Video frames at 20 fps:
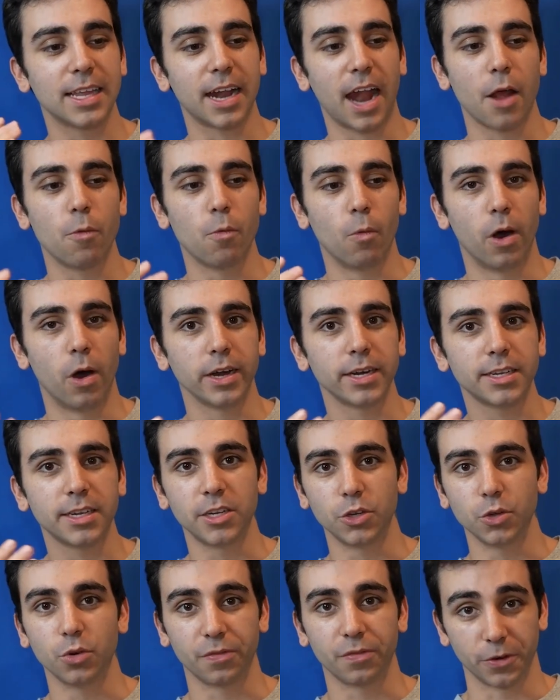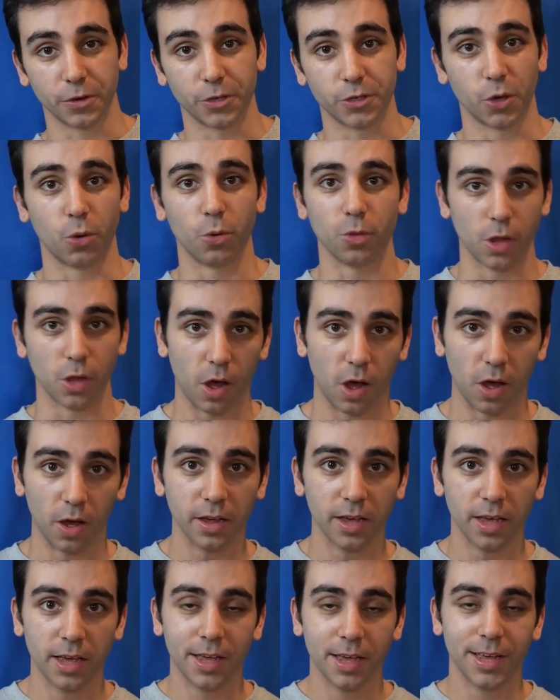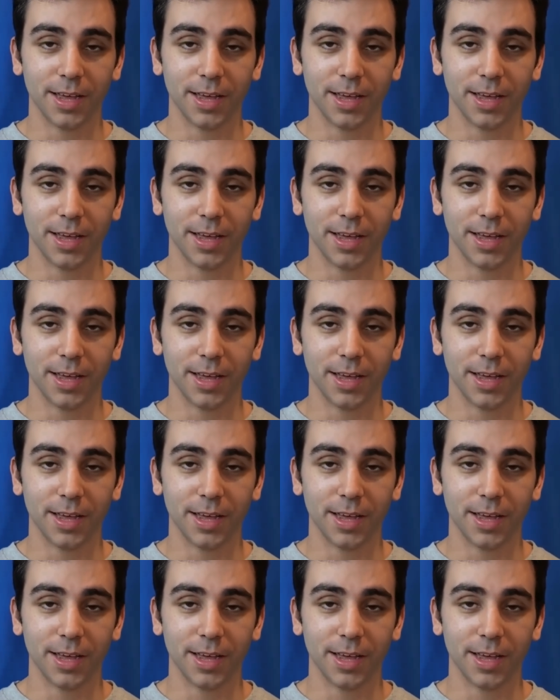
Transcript: that I wanted to do it for so long,